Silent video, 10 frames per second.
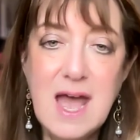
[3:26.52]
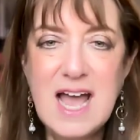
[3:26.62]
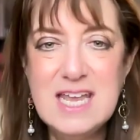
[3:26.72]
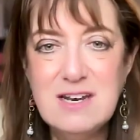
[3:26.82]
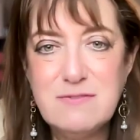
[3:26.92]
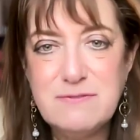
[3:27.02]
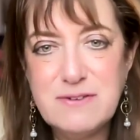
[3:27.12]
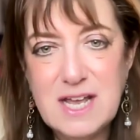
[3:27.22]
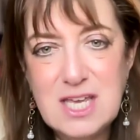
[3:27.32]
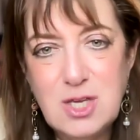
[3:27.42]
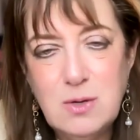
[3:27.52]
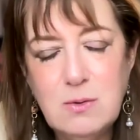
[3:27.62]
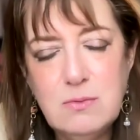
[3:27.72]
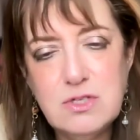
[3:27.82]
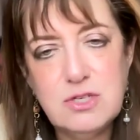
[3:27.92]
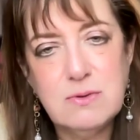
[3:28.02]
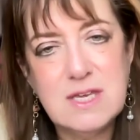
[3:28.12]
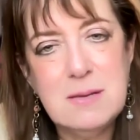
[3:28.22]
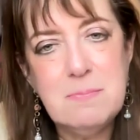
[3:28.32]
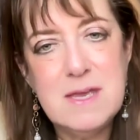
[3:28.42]
I invite you to
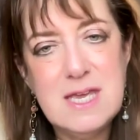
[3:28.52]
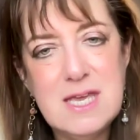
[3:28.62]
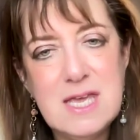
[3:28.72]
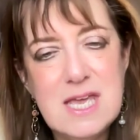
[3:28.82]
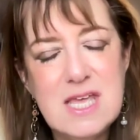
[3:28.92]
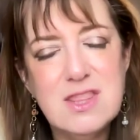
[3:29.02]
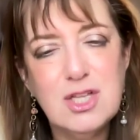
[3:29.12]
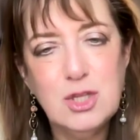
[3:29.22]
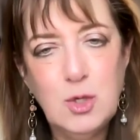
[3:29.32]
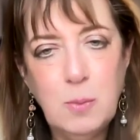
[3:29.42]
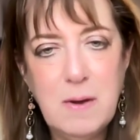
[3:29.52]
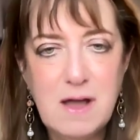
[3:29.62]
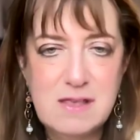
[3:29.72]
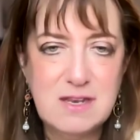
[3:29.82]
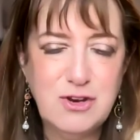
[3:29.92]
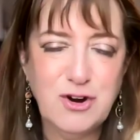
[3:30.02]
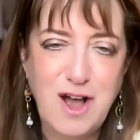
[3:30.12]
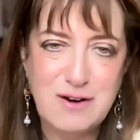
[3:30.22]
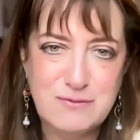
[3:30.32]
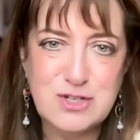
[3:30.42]
keep me in the loop in your
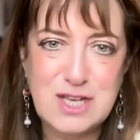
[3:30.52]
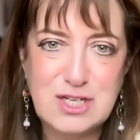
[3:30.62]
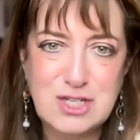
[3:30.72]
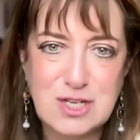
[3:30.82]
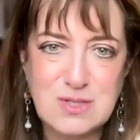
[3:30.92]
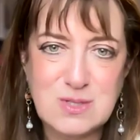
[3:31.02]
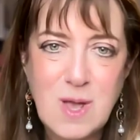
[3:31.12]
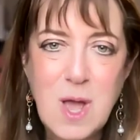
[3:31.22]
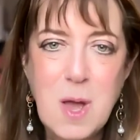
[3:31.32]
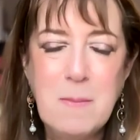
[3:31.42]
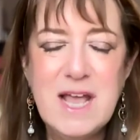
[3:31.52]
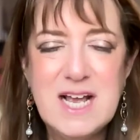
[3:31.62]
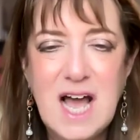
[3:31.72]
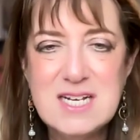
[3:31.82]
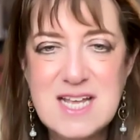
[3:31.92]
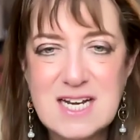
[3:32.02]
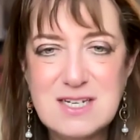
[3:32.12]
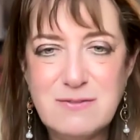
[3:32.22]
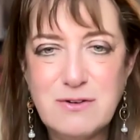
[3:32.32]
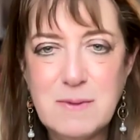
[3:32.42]
conversations. My contact
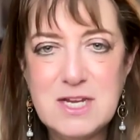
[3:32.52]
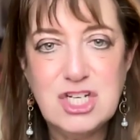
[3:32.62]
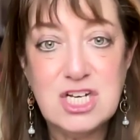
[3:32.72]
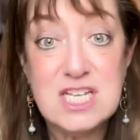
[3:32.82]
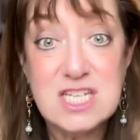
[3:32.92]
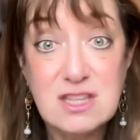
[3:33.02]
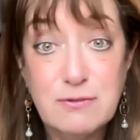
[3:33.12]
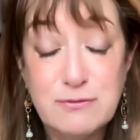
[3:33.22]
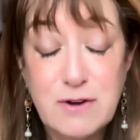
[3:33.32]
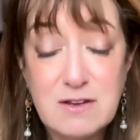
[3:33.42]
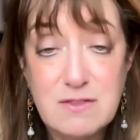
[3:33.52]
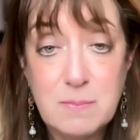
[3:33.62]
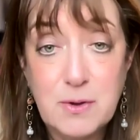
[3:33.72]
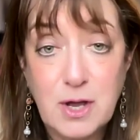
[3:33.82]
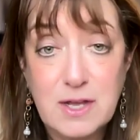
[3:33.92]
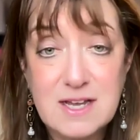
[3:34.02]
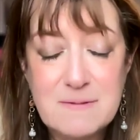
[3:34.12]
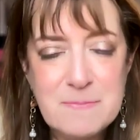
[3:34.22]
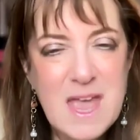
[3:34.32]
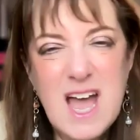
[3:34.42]
information is in the front of the book.
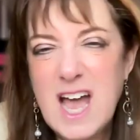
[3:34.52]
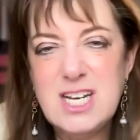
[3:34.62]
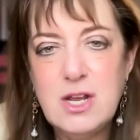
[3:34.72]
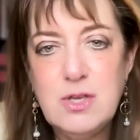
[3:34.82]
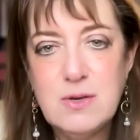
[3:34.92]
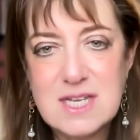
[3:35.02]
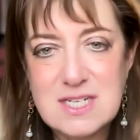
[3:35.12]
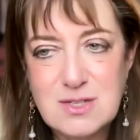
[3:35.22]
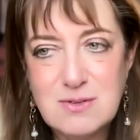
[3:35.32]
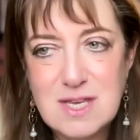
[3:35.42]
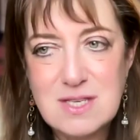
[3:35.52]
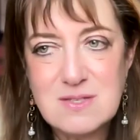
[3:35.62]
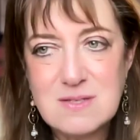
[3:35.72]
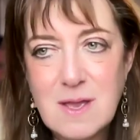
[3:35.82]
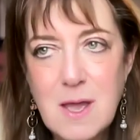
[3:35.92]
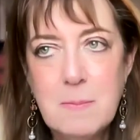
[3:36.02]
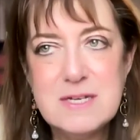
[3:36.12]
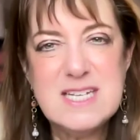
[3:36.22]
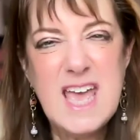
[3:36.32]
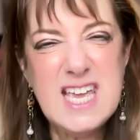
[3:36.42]
I know you can do this,
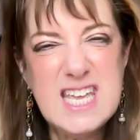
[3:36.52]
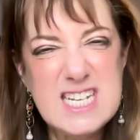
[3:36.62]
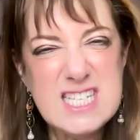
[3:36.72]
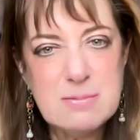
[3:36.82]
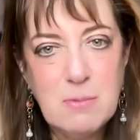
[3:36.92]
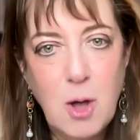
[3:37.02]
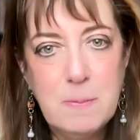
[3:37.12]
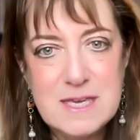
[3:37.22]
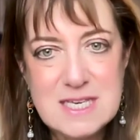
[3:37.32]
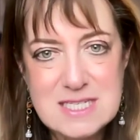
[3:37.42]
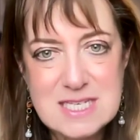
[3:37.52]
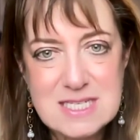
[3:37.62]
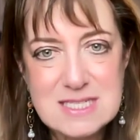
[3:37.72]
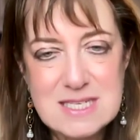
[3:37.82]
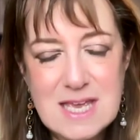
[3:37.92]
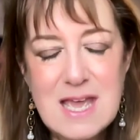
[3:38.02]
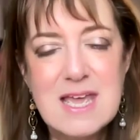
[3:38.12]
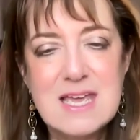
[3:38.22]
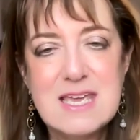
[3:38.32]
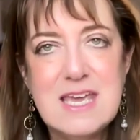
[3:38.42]
but take it in small pieces.
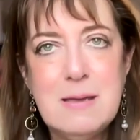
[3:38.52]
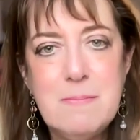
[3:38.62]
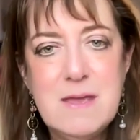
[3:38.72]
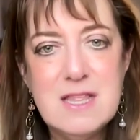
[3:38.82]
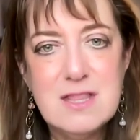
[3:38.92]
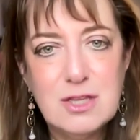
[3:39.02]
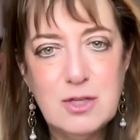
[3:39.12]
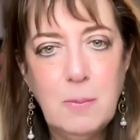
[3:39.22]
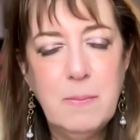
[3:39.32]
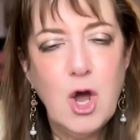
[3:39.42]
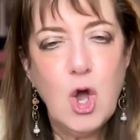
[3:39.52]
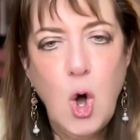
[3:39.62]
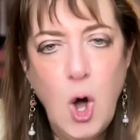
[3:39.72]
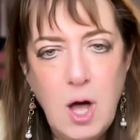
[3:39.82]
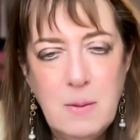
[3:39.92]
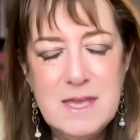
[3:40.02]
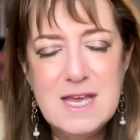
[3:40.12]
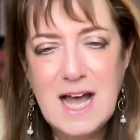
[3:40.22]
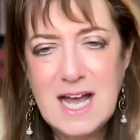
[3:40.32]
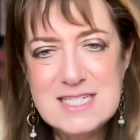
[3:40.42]
Keep me in the loop. Call me,
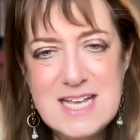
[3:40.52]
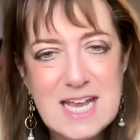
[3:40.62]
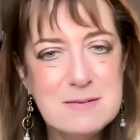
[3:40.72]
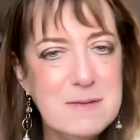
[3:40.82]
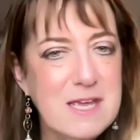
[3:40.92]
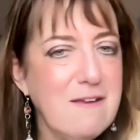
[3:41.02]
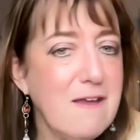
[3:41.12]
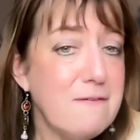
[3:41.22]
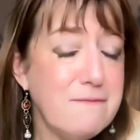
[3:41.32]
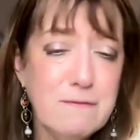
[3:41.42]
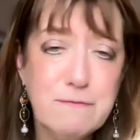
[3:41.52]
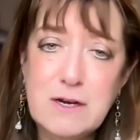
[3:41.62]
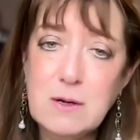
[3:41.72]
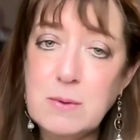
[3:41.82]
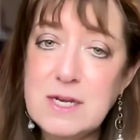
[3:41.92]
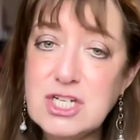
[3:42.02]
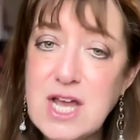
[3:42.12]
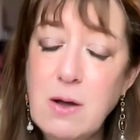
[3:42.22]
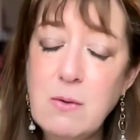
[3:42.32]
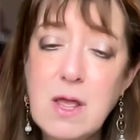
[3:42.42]
contact me. Feel free to reach
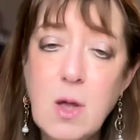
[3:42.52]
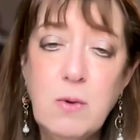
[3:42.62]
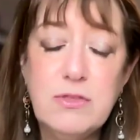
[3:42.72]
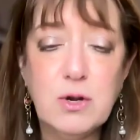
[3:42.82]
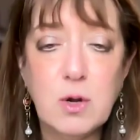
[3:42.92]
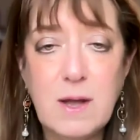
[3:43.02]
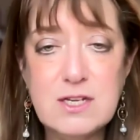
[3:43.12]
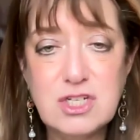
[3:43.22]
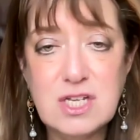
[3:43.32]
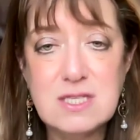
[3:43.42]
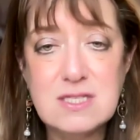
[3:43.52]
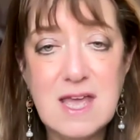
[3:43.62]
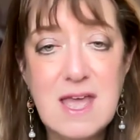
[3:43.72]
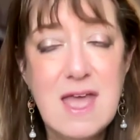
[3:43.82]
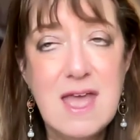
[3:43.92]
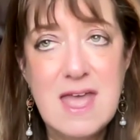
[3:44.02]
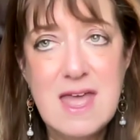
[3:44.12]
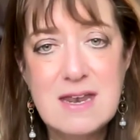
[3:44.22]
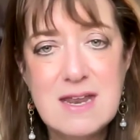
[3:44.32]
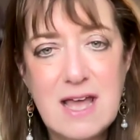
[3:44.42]
out with your questions,
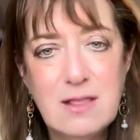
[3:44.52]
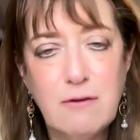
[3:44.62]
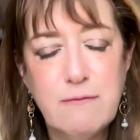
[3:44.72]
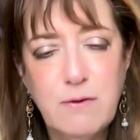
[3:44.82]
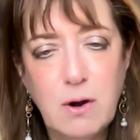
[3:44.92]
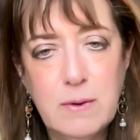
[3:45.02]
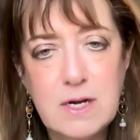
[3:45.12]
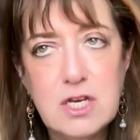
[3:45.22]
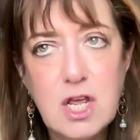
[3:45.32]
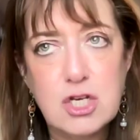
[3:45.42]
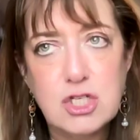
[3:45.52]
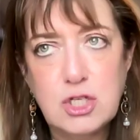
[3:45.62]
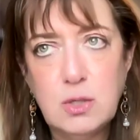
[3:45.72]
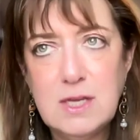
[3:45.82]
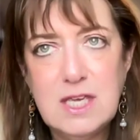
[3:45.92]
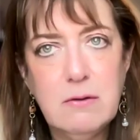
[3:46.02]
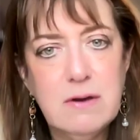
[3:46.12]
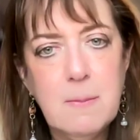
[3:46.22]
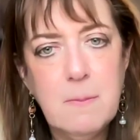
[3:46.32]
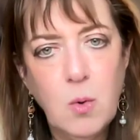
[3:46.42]
and I look forward to
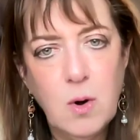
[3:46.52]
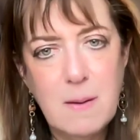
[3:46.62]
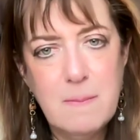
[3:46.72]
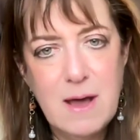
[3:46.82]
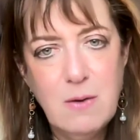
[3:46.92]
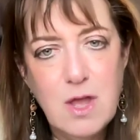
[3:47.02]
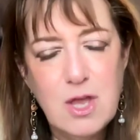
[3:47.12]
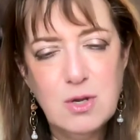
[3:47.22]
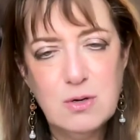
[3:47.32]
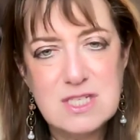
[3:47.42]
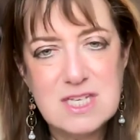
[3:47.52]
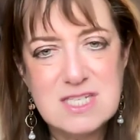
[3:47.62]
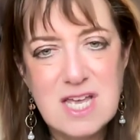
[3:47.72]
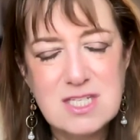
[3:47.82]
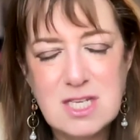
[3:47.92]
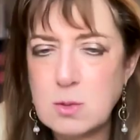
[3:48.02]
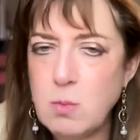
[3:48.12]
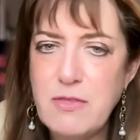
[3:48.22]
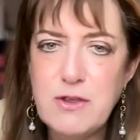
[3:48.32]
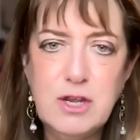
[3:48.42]
hearing more about your successes,
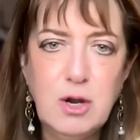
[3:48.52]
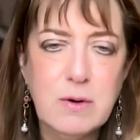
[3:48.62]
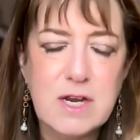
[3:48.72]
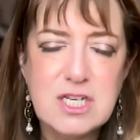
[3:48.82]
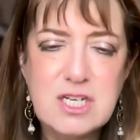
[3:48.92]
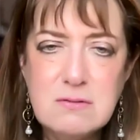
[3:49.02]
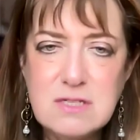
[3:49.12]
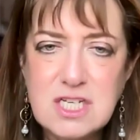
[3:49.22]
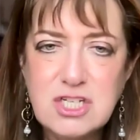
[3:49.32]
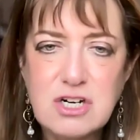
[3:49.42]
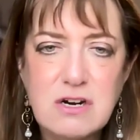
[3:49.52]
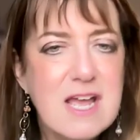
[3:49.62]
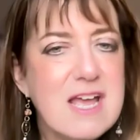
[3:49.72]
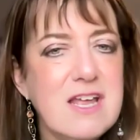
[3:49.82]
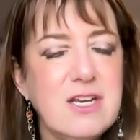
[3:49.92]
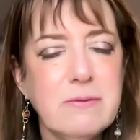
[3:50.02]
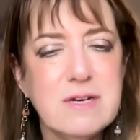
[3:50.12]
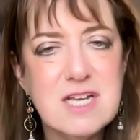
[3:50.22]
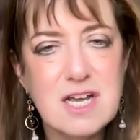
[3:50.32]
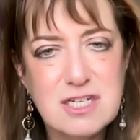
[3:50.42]
whether you're a new teacher in your
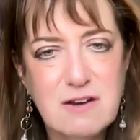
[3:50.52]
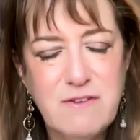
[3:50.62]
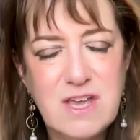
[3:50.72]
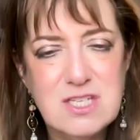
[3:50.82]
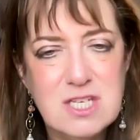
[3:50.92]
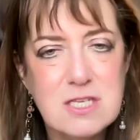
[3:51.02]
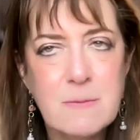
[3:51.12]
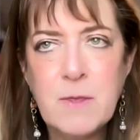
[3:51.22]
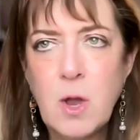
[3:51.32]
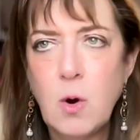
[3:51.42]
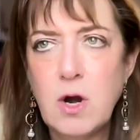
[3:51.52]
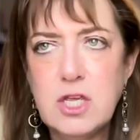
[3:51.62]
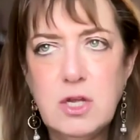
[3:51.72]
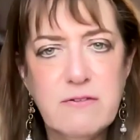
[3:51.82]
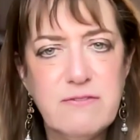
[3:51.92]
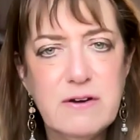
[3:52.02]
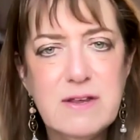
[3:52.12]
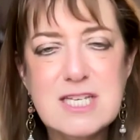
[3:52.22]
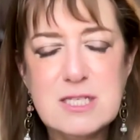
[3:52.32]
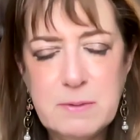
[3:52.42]
induction phases or you're a very
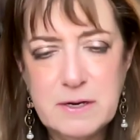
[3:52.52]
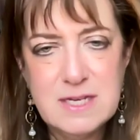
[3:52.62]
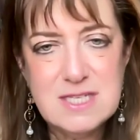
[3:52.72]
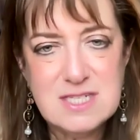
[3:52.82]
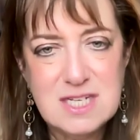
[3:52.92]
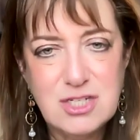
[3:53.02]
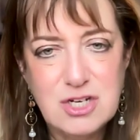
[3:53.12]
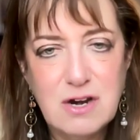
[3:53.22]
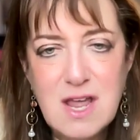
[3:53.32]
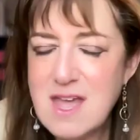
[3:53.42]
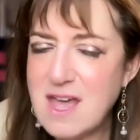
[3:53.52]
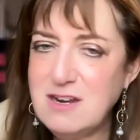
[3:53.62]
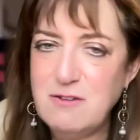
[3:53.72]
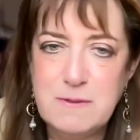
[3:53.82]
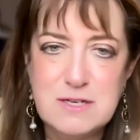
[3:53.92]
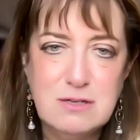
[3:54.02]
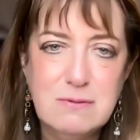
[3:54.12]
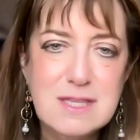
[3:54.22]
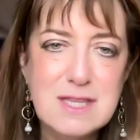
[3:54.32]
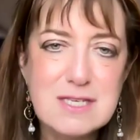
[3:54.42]
experienced teacher and you've been
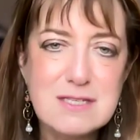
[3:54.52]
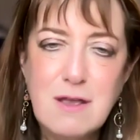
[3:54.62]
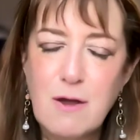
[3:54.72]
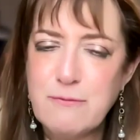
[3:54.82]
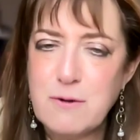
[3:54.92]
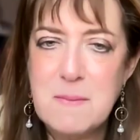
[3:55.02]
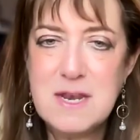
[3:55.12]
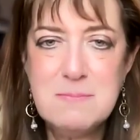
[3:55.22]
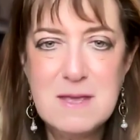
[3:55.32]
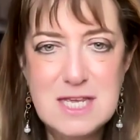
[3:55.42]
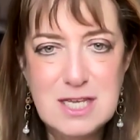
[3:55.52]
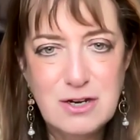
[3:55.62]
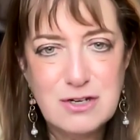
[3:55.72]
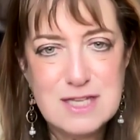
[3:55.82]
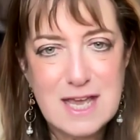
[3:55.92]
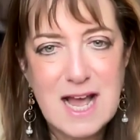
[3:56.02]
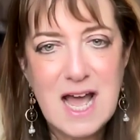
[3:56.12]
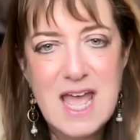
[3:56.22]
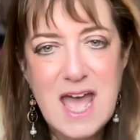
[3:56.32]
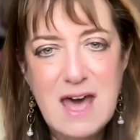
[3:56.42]
doing this for many, many years like
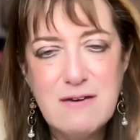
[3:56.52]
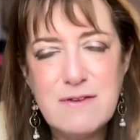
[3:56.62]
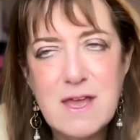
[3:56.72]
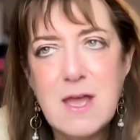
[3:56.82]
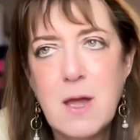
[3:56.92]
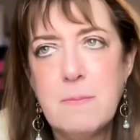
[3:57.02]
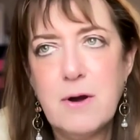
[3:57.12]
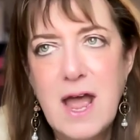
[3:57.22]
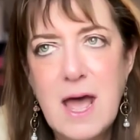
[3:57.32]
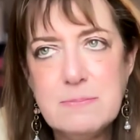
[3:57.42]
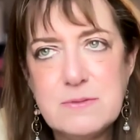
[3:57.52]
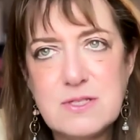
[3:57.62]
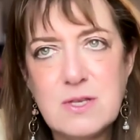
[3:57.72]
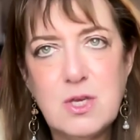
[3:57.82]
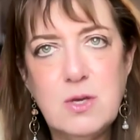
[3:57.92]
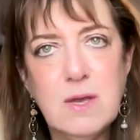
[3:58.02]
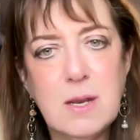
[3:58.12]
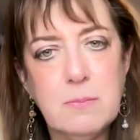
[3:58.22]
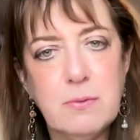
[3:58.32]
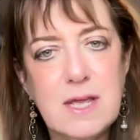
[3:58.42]
I have. Perhaps you
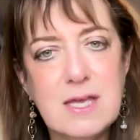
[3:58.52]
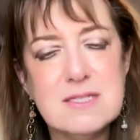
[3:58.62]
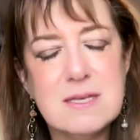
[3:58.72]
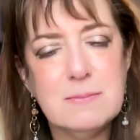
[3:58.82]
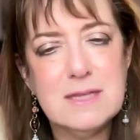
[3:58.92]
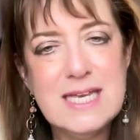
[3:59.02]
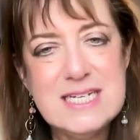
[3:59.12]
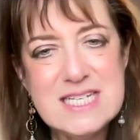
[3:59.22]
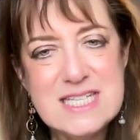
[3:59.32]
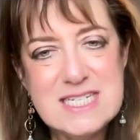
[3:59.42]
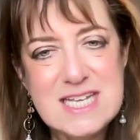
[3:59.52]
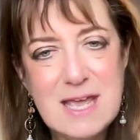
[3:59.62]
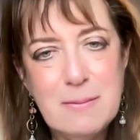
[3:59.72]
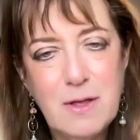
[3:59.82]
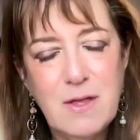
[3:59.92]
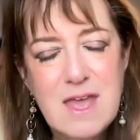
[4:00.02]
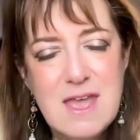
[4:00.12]
can bring some light to the table